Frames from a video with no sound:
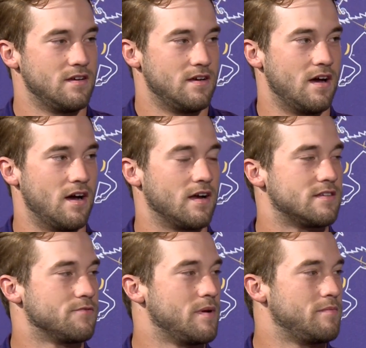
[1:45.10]
uh, got
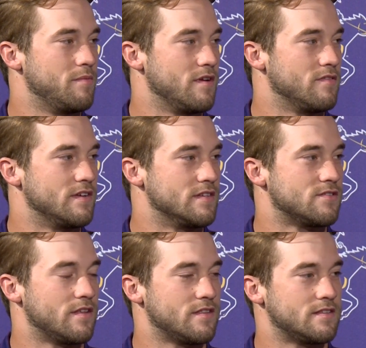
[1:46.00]
to reap the benefits. So
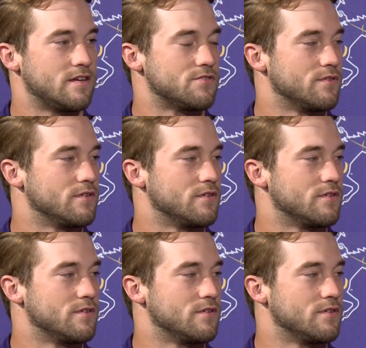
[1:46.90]
I thought that was really